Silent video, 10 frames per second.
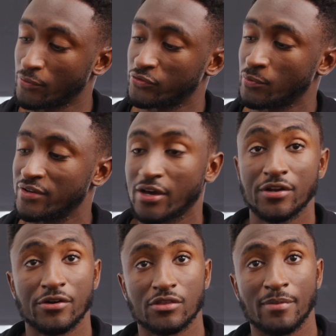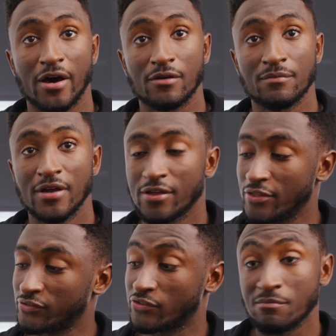this one down here at the bottom,
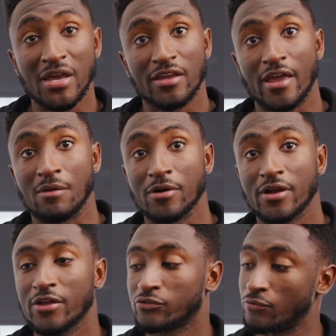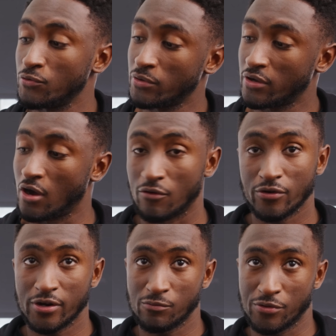this is the main camera. So if you
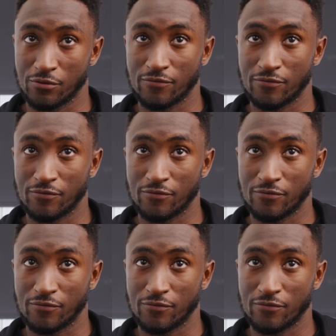cover it with your